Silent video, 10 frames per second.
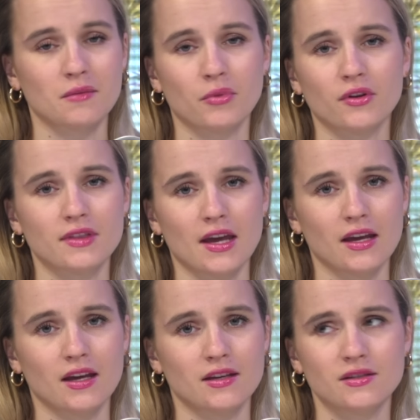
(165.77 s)

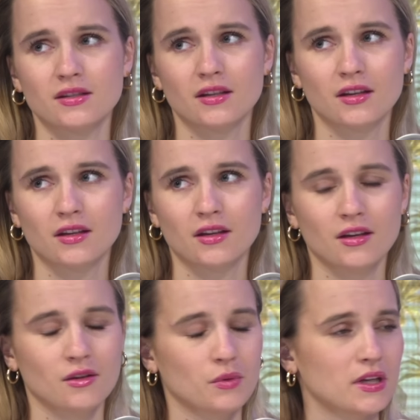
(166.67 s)
birthday, and
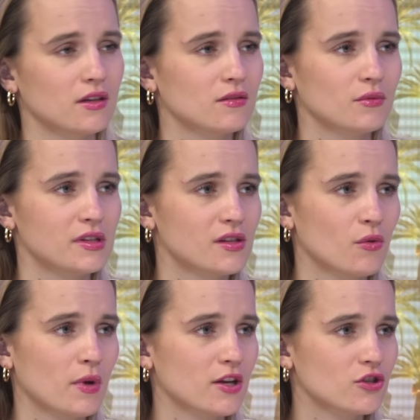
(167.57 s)
we so
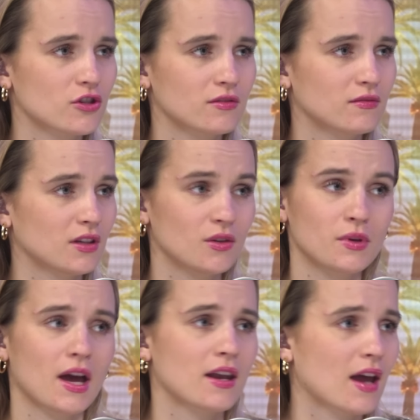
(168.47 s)
wish that you had
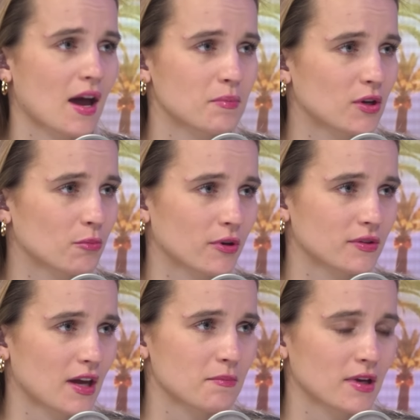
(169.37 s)
had a happier
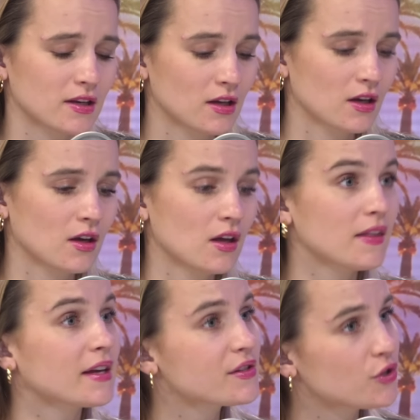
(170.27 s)
birthday, but
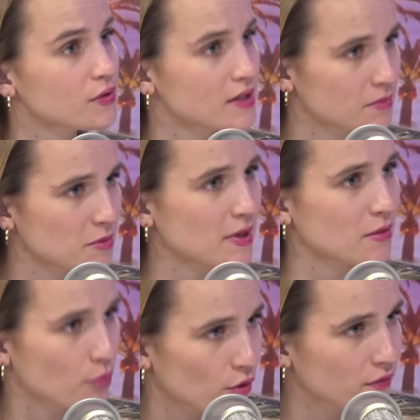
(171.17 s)
things do seem to be
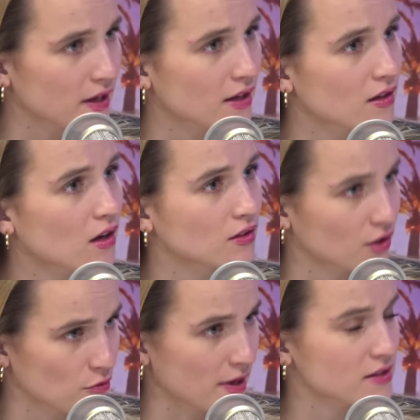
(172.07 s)
improving a
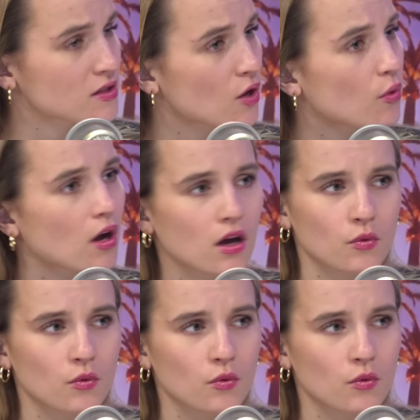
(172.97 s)
little bit. So,